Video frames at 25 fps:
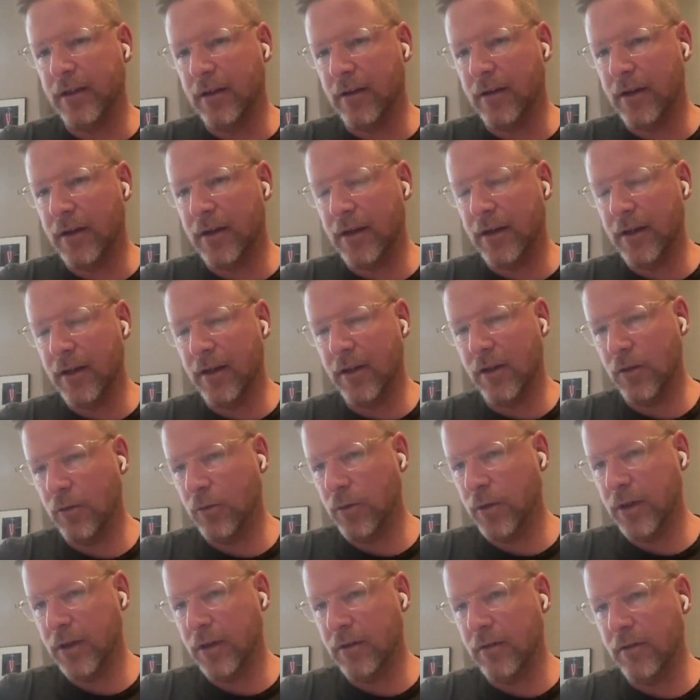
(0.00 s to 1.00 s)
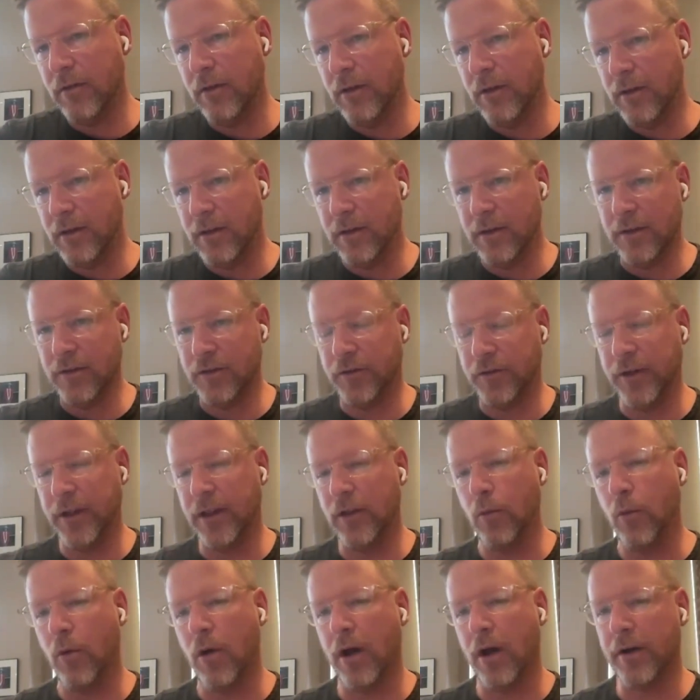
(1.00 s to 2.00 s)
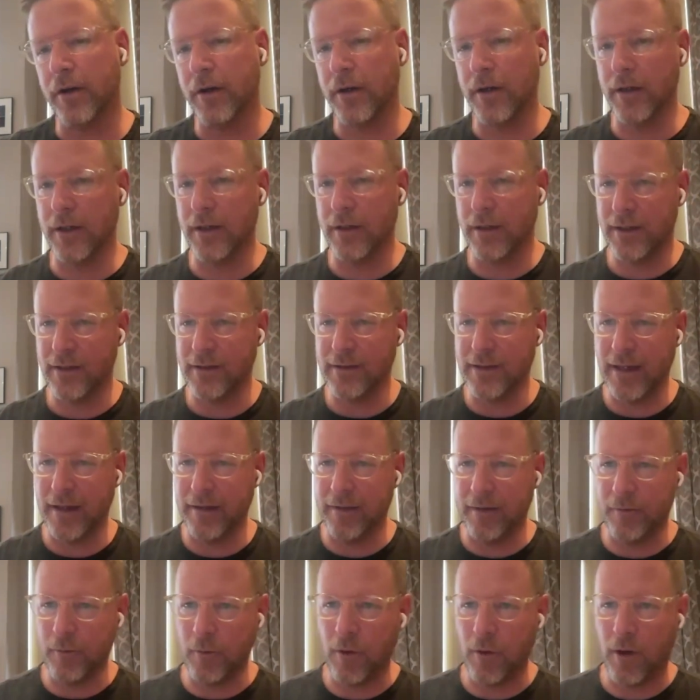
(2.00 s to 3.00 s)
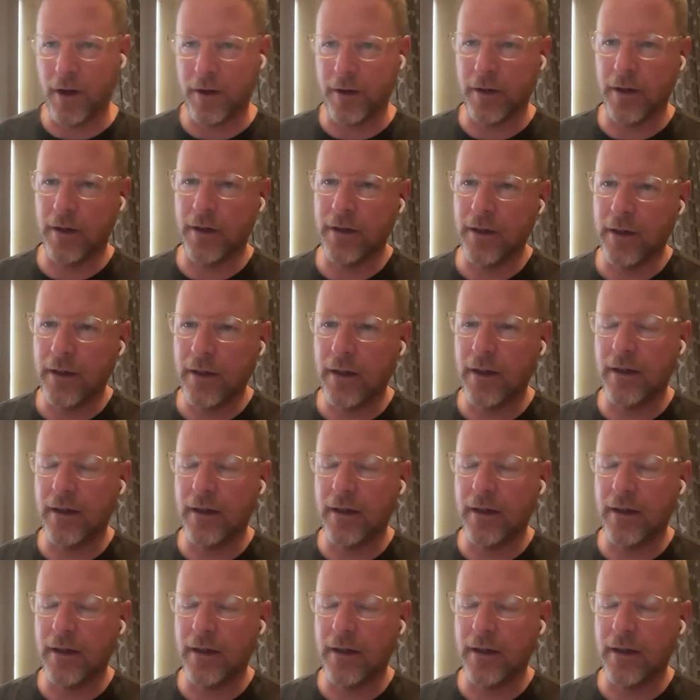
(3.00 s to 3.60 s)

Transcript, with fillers: Uh, you would uh, treat the water, contain the water.